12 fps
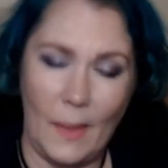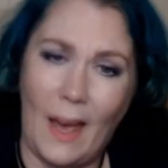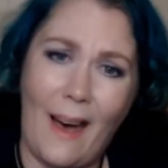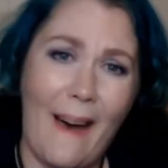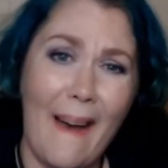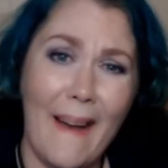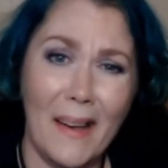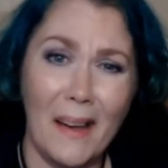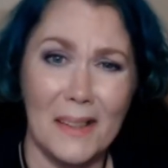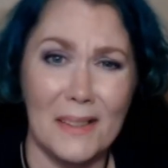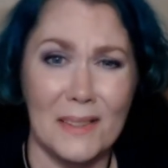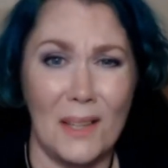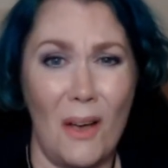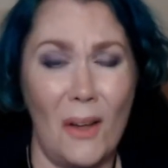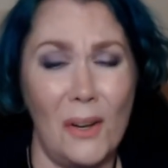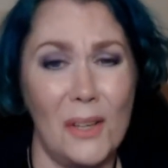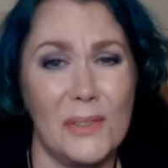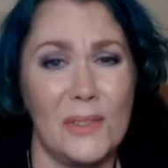I got this on
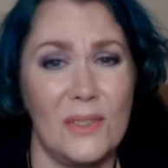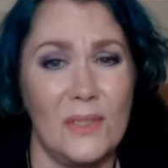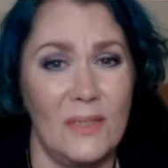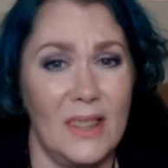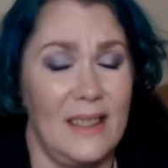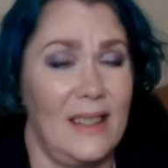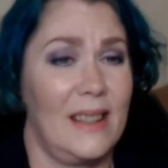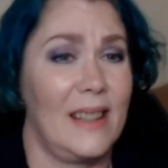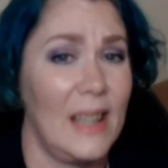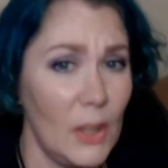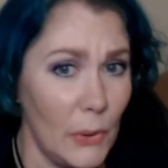a killer